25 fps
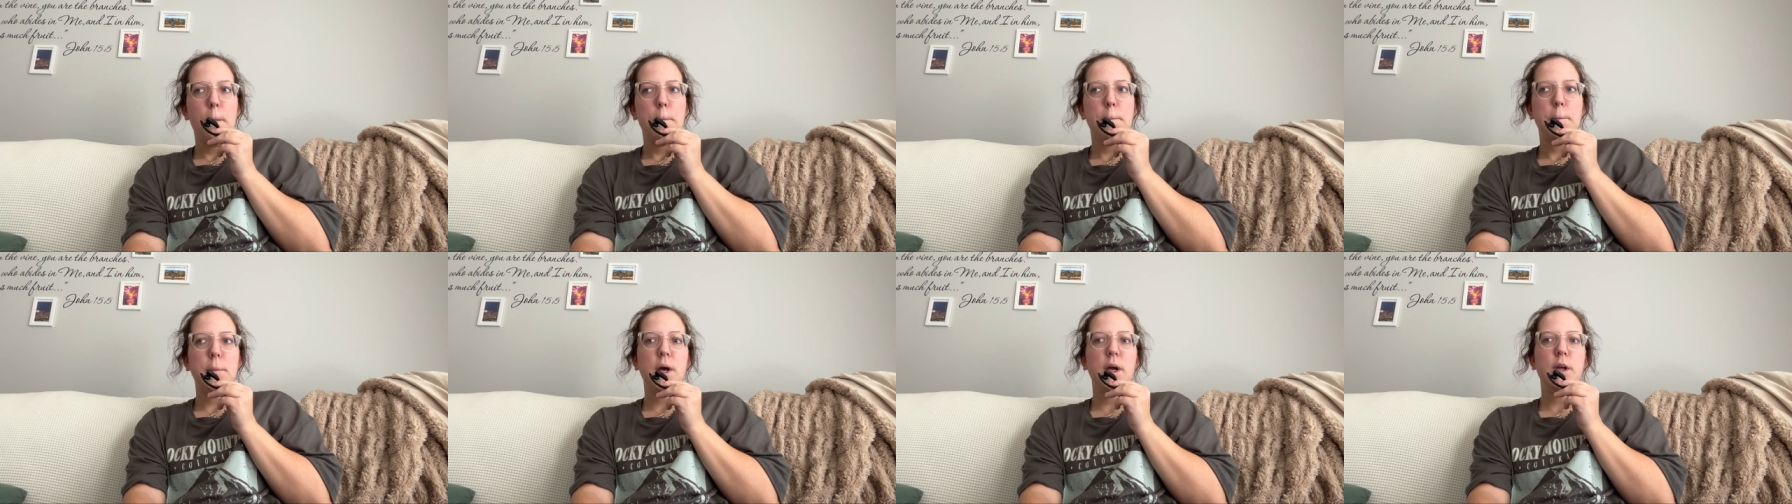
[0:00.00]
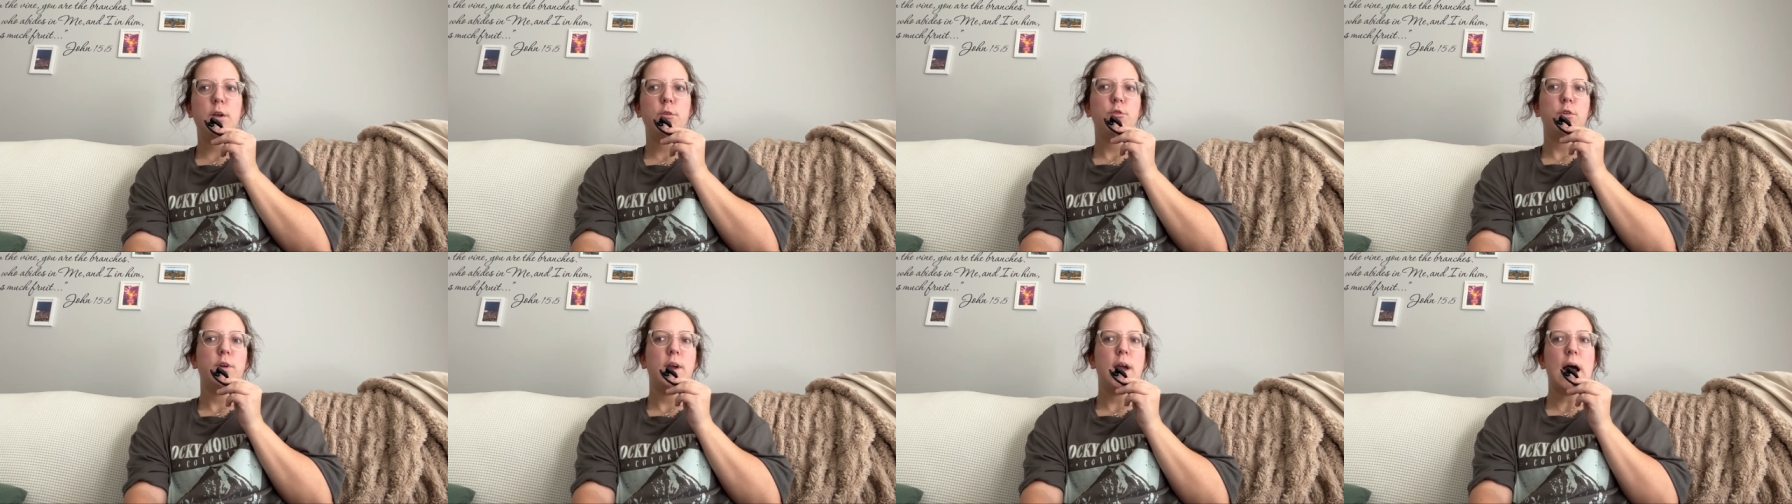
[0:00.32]
But
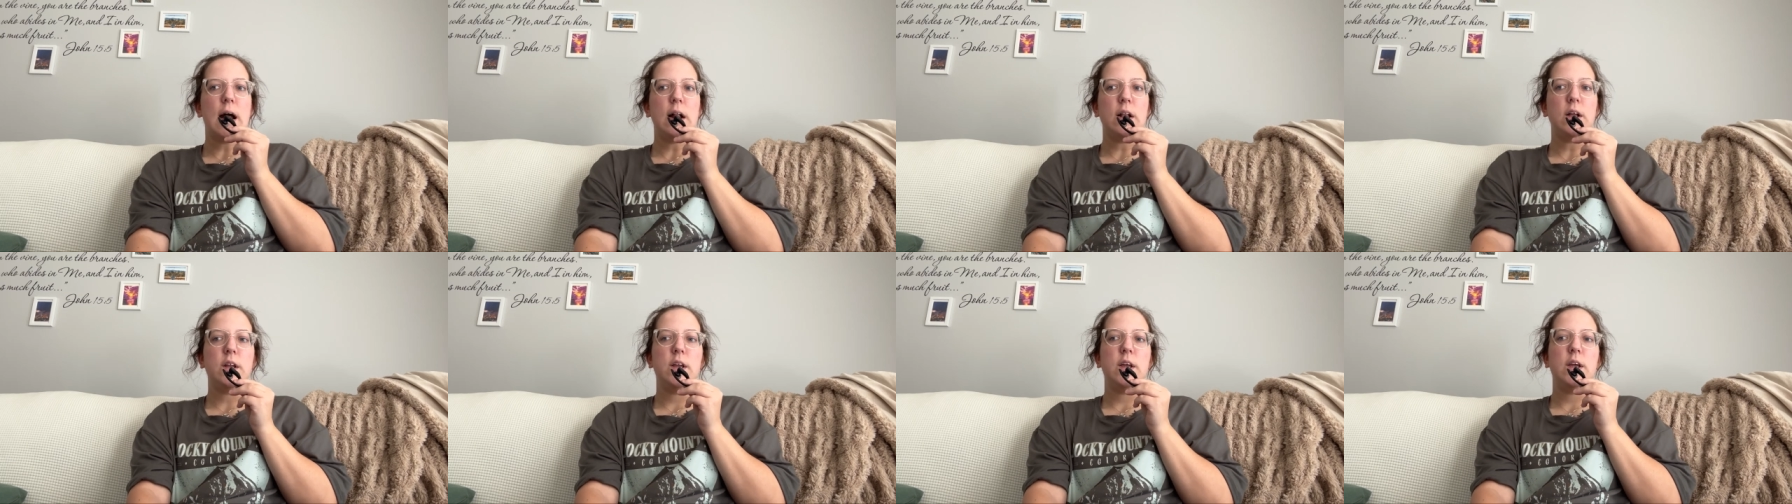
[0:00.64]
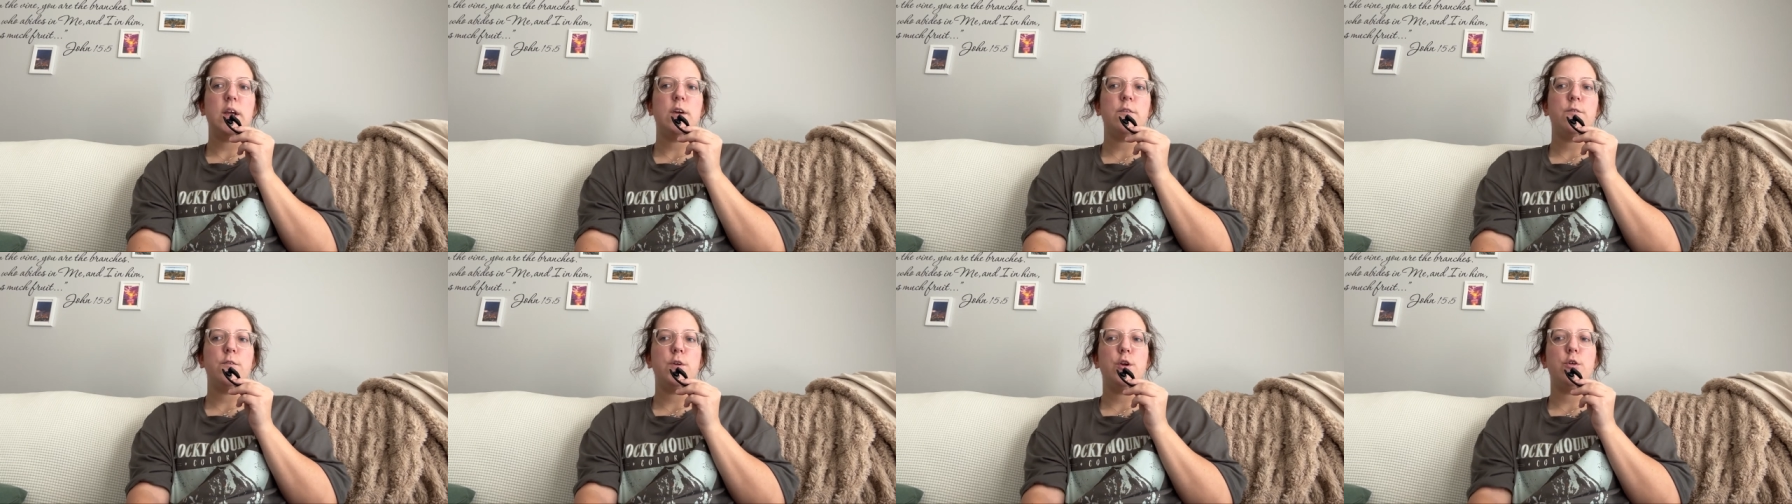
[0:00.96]
in
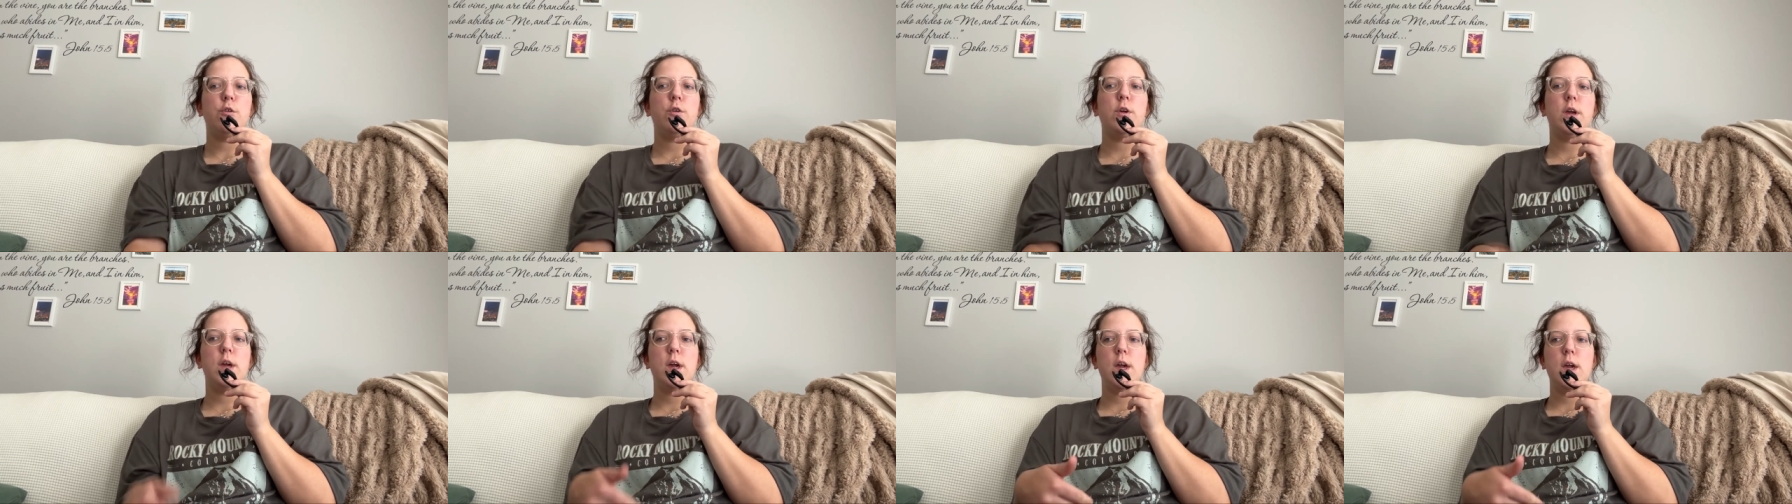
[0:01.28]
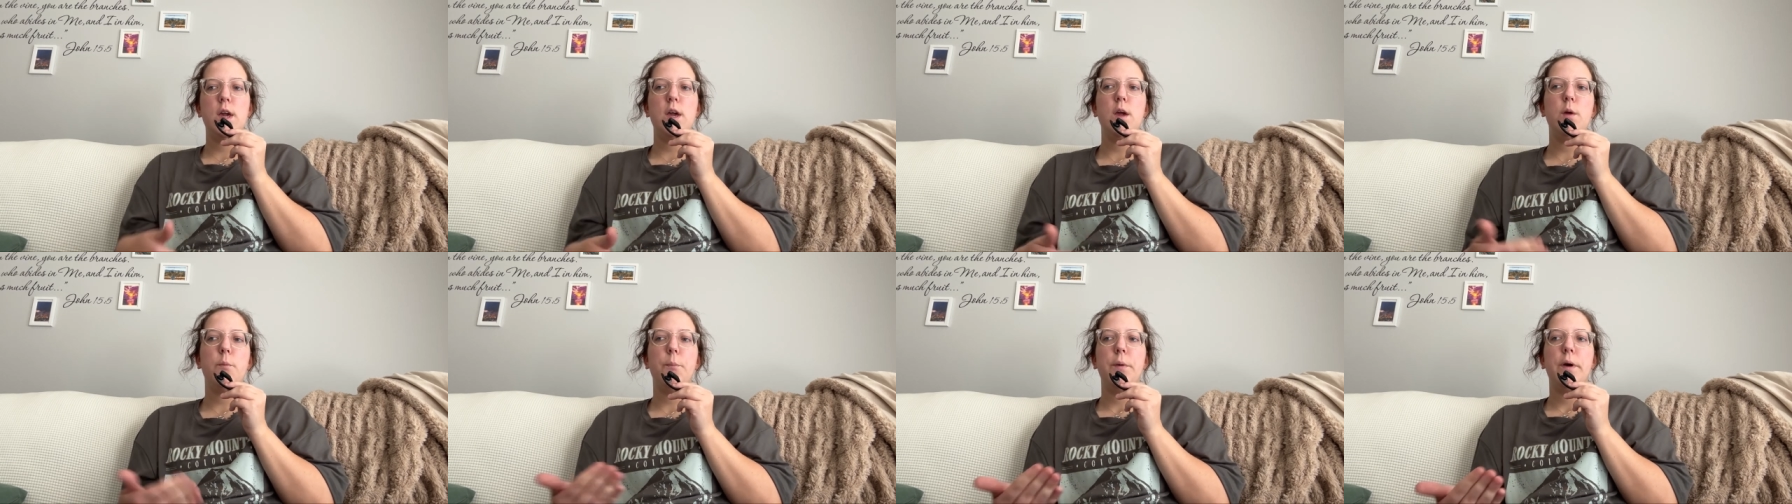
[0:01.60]
reality, if you
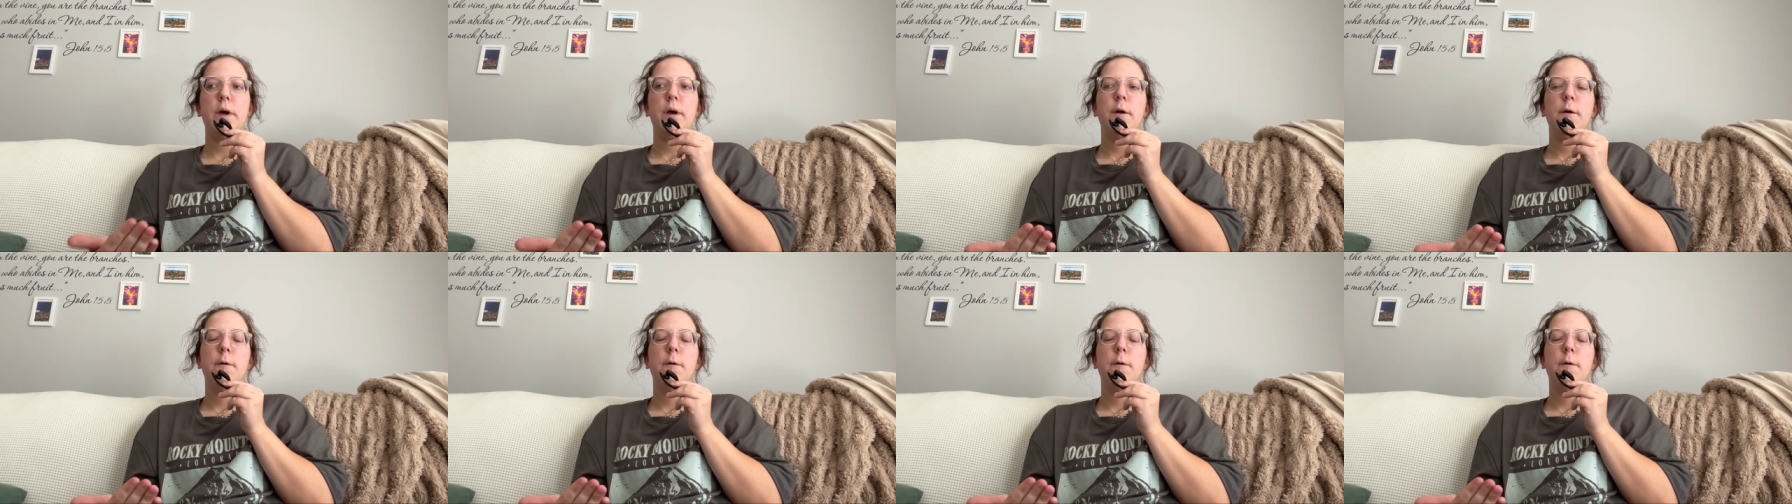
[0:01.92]
keep